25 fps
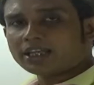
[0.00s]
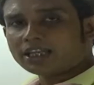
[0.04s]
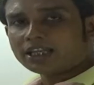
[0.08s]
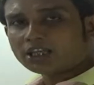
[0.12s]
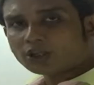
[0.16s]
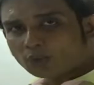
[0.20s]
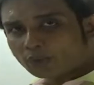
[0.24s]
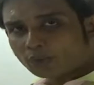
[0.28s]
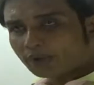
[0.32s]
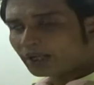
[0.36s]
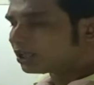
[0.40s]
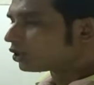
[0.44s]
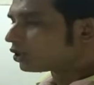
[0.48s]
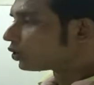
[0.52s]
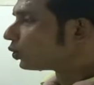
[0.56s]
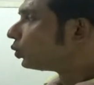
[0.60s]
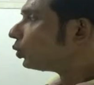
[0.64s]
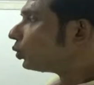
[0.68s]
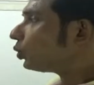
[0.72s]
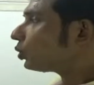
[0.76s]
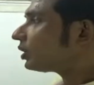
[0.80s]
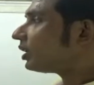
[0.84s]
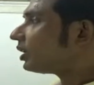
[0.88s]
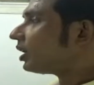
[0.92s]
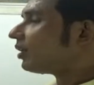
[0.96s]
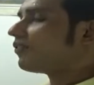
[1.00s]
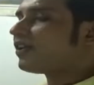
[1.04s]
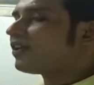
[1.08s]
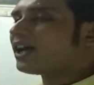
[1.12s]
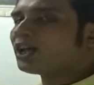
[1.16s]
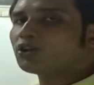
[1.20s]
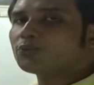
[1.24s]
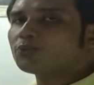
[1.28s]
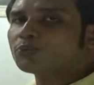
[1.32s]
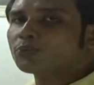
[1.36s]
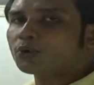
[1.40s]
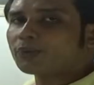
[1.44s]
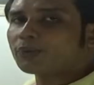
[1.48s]
equal to the
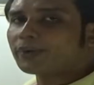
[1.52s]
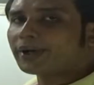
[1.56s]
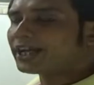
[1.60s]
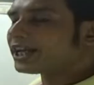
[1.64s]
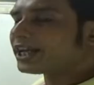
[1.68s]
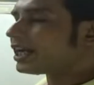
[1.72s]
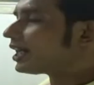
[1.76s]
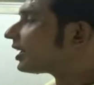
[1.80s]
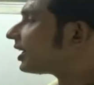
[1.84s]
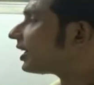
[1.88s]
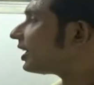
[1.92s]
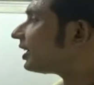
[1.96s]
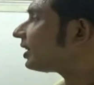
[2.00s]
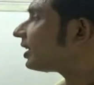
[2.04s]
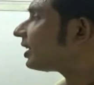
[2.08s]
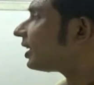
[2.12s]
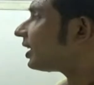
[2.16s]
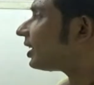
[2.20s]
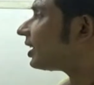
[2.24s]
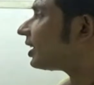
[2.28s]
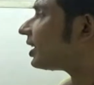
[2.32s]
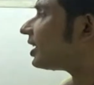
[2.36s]
value provided in